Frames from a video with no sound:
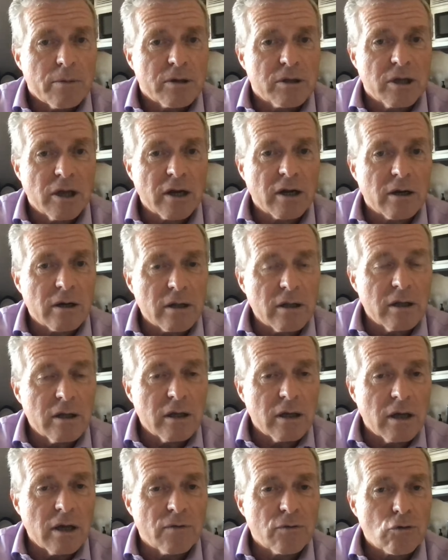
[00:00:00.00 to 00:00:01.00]

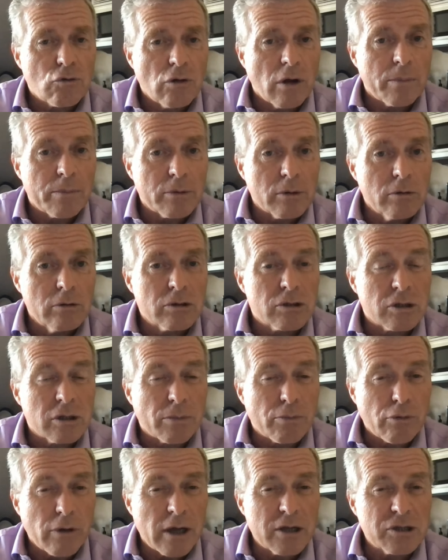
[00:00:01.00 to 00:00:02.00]
particularly if Trump loses
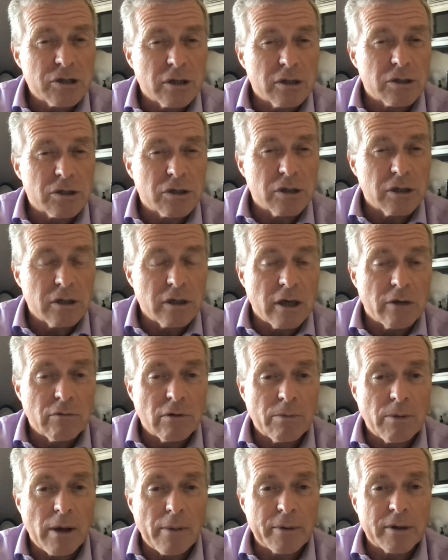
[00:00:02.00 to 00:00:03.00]
the presidency and
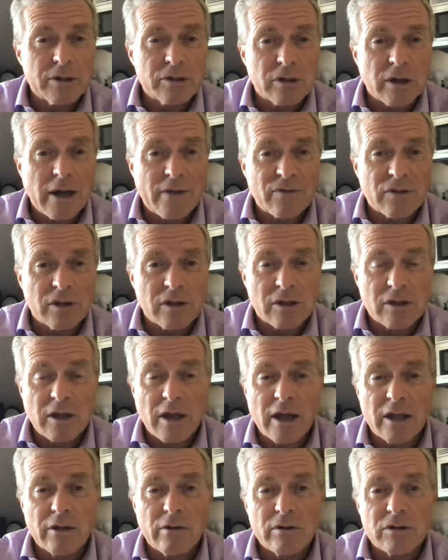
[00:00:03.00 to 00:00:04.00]
Republicans are going to have to
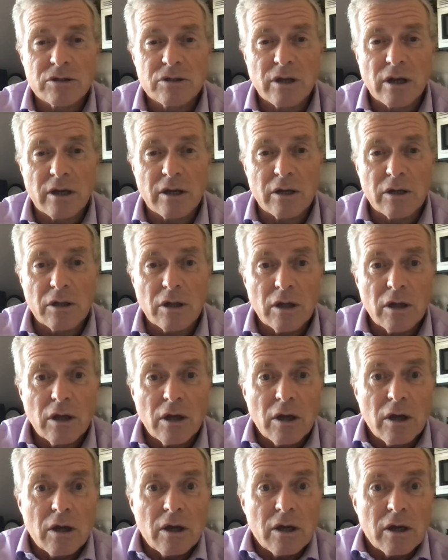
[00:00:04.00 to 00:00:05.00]
stand there and say,
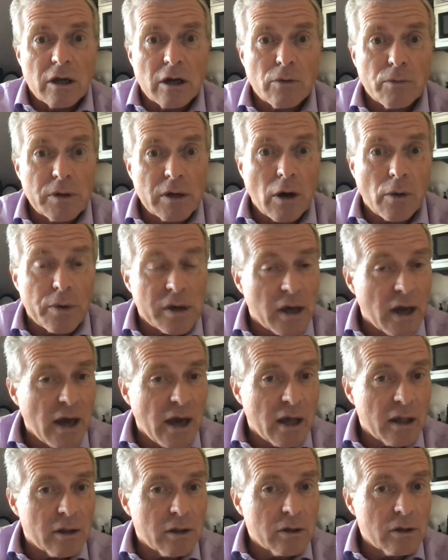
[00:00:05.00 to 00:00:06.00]
"Here we go
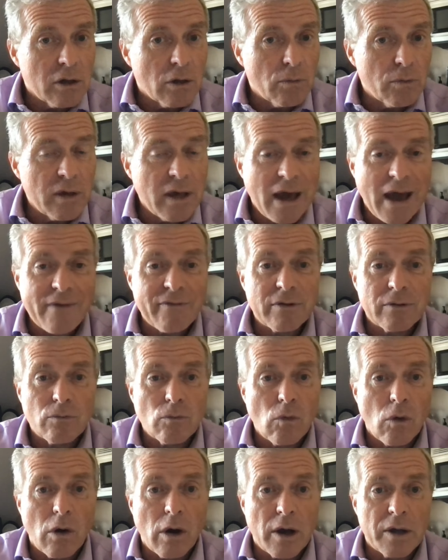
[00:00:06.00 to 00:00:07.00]
again." You know, we haven't
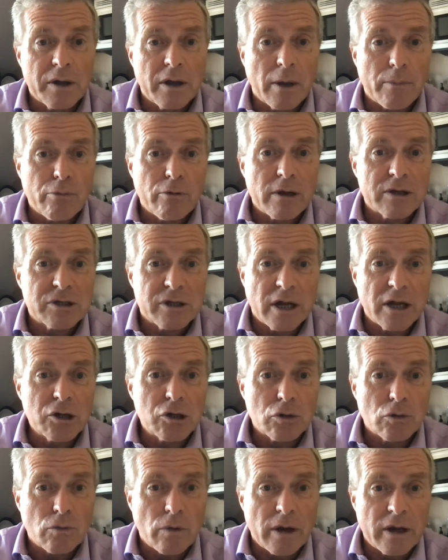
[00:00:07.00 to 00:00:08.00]
won a
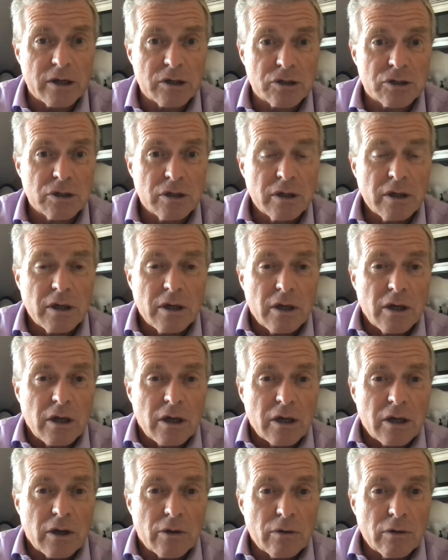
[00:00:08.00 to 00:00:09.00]
presidential race.
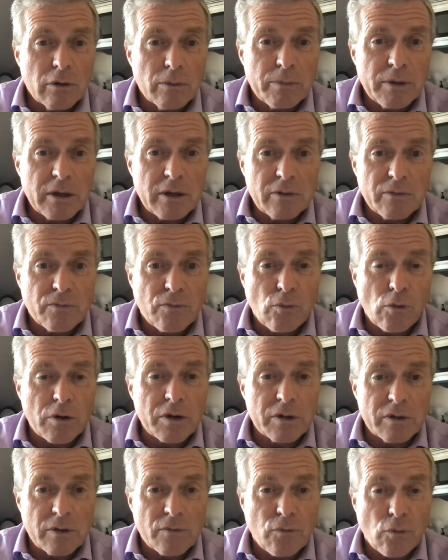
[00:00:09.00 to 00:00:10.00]
You know, it'll be
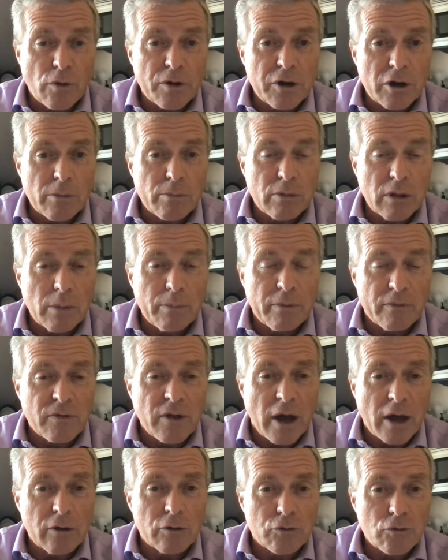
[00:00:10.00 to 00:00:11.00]
four the four year blip of
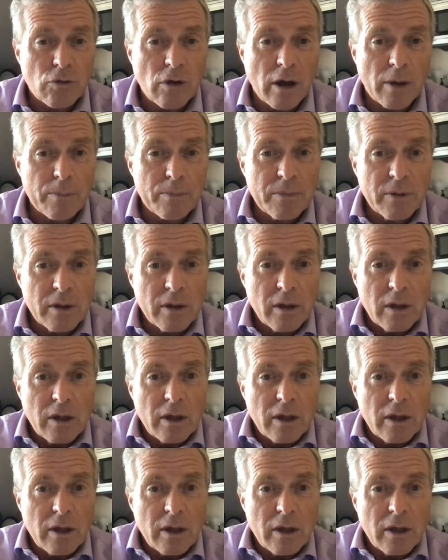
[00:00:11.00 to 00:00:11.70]
Donald Trump,